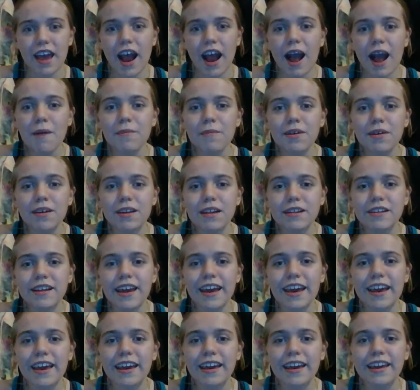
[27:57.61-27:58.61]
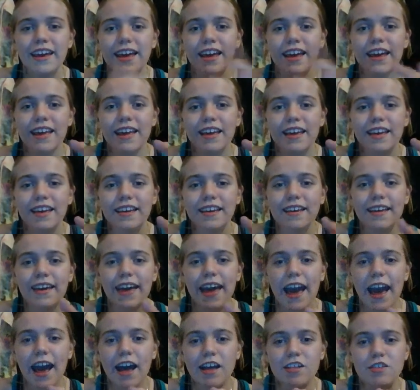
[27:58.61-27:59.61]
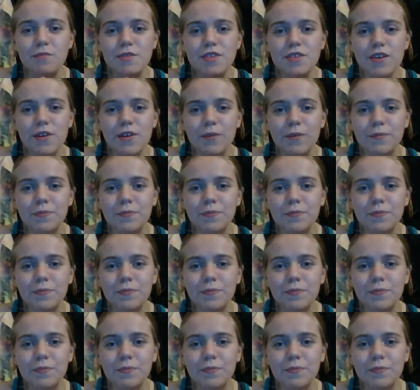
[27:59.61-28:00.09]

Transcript: I'm gonna take algebra 2.